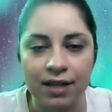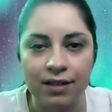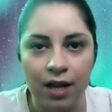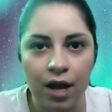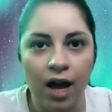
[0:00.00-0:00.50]

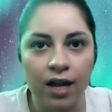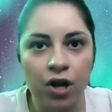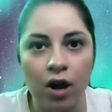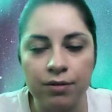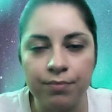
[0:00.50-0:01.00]
And I
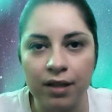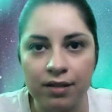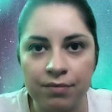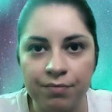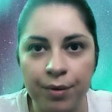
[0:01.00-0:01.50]
talked about
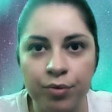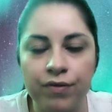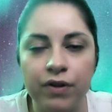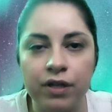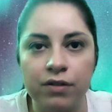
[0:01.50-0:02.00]
this in my
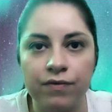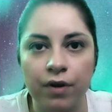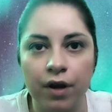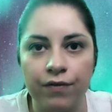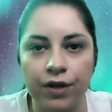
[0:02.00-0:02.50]
previous
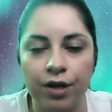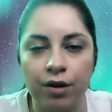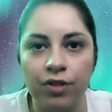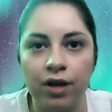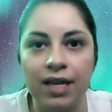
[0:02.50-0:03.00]

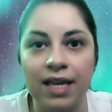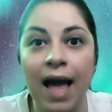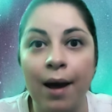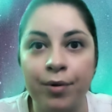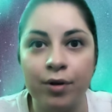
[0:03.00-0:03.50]
video, the
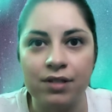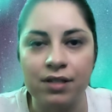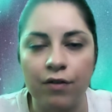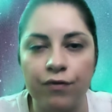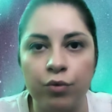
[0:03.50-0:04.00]
capital
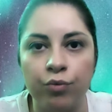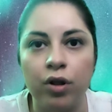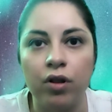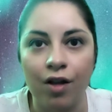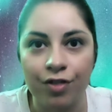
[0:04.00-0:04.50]
self, the
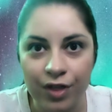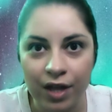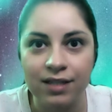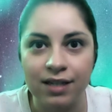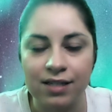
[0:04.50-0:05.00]
real
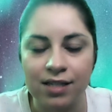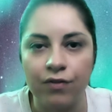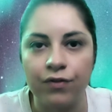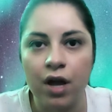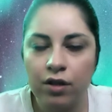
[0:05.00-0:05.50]
authentic
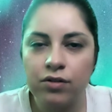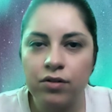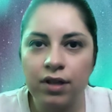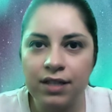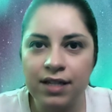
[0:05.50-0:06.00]
self. So
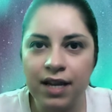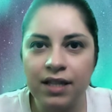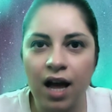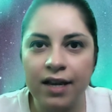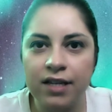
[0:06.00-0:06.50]
let's take
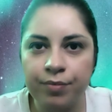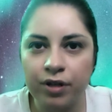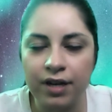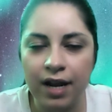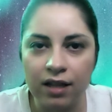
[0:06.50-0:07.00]
the iceberg
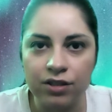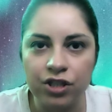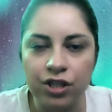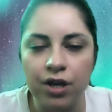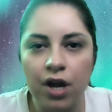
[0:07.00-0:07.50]

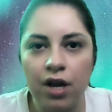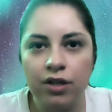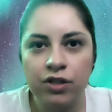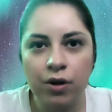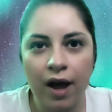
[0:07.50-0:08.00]
analogy.
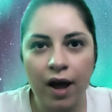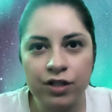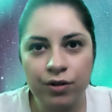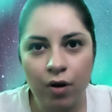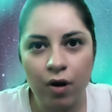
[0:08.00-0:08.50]
So as
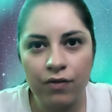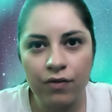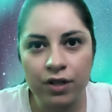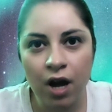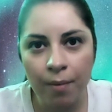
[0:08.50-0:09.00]
you know,
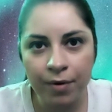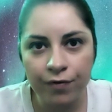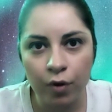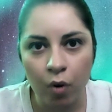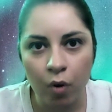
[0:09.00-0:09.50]
the top
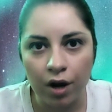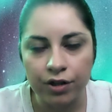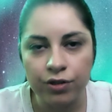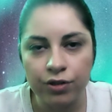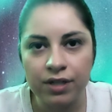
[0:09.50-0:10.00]
of the water,
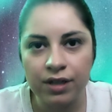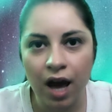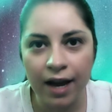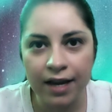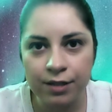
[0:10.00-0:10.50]
you see
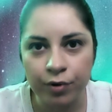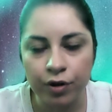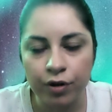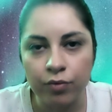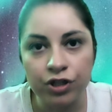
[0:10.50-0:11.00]
the
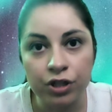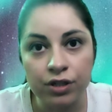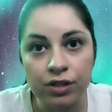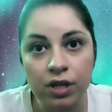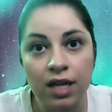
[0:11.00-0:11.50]
iceberg, which
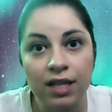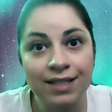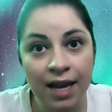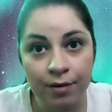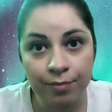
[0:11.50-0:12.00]
is
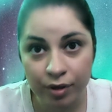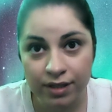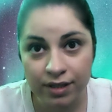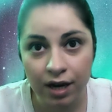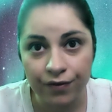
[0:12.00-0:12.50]

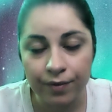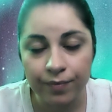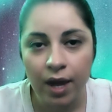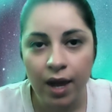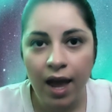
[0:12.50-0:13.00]
10% of it.
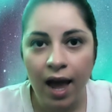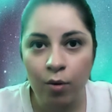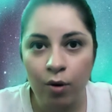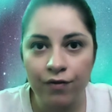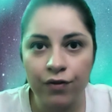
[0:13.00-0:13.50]

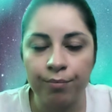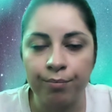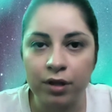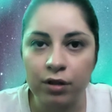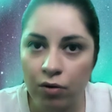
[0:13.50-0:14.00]
However,
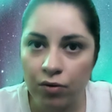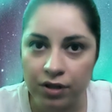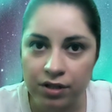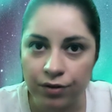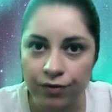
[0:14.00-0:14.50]
below the
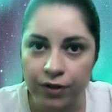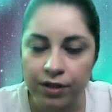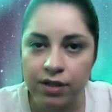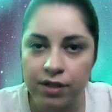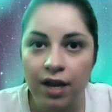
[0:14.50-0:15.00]

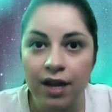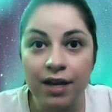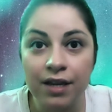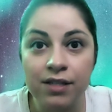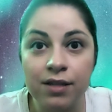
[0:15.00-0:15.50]
surface
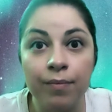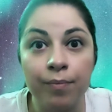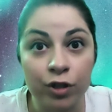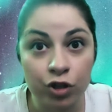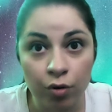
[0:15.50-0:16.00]
is
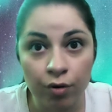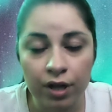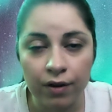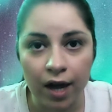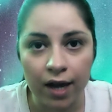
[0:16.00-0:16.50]
majority
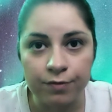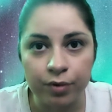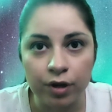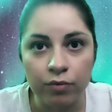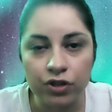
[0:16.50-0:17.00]
of the
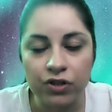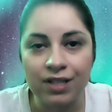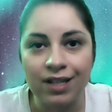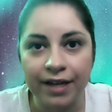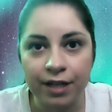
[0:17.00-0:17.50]
iceberg, which is
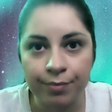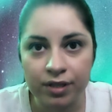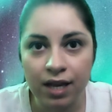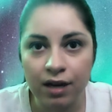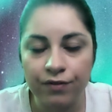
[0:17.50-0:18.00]

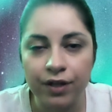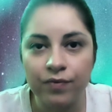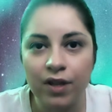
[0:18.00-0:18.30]
90% of it.